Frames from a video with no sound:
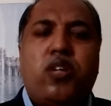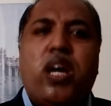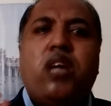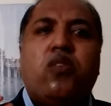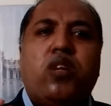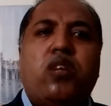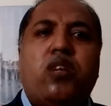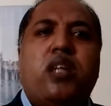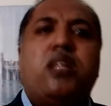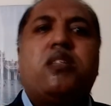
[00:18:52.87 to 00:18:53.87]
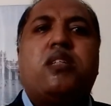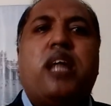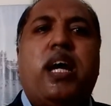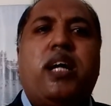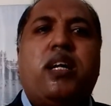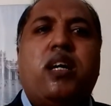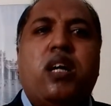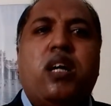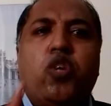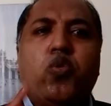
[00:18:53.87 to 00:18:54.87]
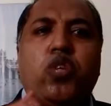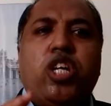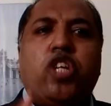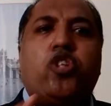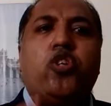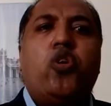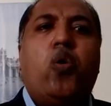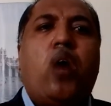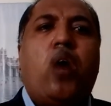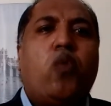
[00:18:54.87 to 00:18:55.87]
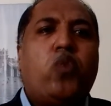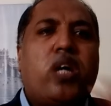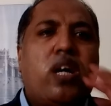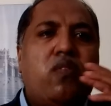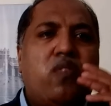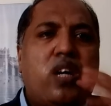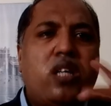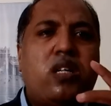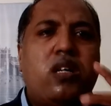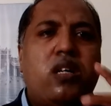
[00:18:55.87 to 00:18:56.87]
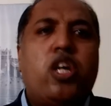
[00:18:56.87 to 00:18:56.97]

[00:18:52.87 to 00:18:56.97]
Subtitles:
Today, you need to understand, you need to know how to convert